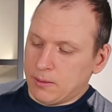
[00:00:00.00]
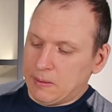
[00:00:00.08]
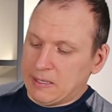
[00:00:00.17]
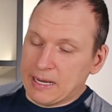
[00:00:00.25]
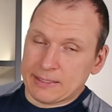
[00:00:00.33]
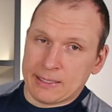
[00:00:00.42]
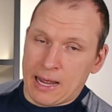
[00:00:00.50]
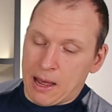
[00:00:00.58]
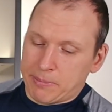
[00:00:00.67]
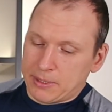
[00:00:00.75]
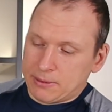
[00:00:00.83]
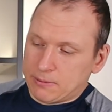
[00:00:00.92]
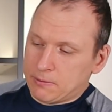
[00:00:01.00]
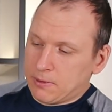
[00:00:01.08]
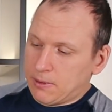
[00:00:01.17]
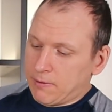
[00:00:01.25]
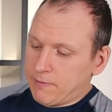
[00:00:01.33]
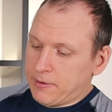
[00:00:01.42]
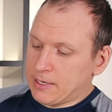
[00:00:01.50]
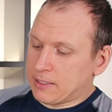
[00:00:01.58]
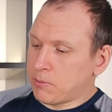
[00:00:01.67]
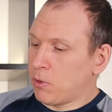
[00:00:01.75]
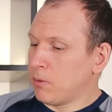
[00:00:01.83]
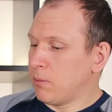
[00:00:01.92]
It doesn't happen. A very
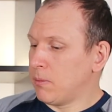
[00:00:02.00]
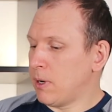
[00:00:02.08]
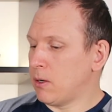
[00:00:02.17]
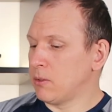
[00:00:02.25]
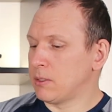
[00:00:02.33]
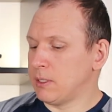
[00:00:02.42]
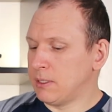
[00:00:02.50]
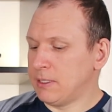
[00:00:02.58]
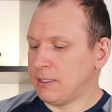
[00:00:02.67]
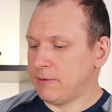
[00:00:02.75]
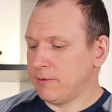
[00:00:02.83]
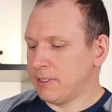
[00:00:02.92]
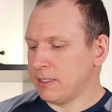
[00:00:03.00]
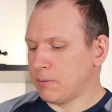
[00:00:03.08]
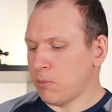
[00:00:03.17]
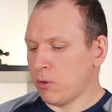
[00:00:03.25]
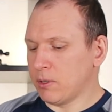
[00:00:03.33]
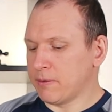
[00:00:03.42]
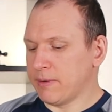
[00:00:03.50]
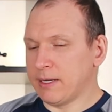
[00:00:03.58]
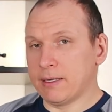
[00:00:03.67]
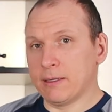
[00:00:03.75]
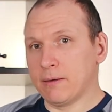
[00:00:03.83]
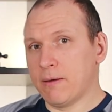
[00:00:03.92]
small mouse. It is even smaller
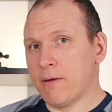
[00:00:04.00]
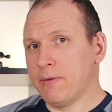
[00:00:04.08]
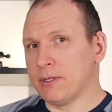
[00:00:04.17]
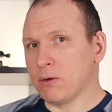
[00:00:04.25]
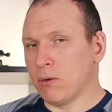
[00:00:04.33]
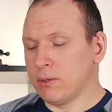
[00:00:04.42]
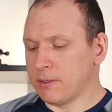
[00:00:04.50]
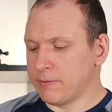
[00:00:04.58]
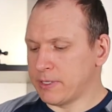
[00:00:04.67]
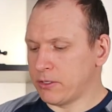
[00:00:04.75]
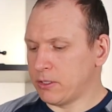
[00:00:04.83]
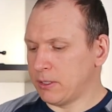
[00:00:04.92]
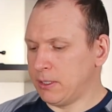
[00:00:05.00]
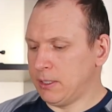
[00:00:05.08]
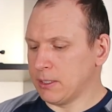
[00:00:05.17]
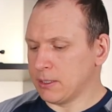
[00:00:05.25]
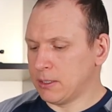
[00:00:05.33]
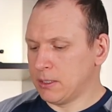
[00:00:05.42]
than this older version here.